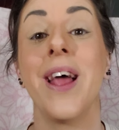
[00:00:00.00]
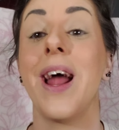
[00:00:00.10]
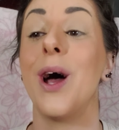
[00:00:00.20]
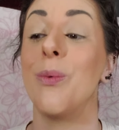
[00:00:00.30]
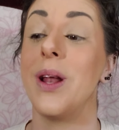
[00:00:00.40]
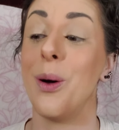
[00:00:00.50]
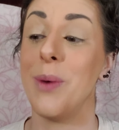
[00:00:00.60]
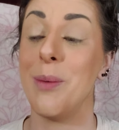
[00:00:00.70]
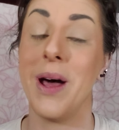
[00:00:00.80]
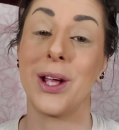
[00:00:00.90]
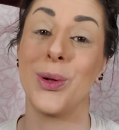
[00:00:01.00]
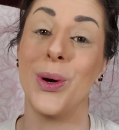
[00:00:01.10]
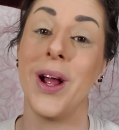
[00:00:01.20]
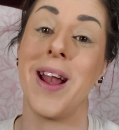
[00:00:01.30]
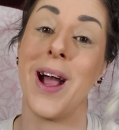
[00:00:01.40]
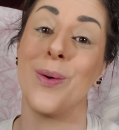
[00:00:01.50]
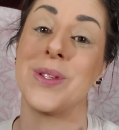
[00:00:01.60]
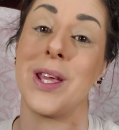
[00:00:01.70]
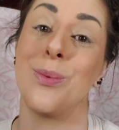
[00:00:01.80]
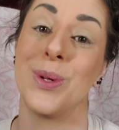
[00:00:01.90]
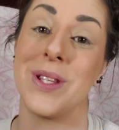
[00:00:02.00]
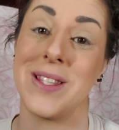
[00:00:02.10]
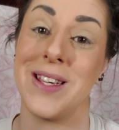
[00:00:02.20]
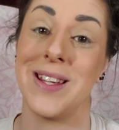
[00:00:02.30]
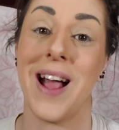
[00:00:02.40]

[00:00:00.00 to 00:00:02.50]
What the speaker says: and I went out my back door and I was able to see it.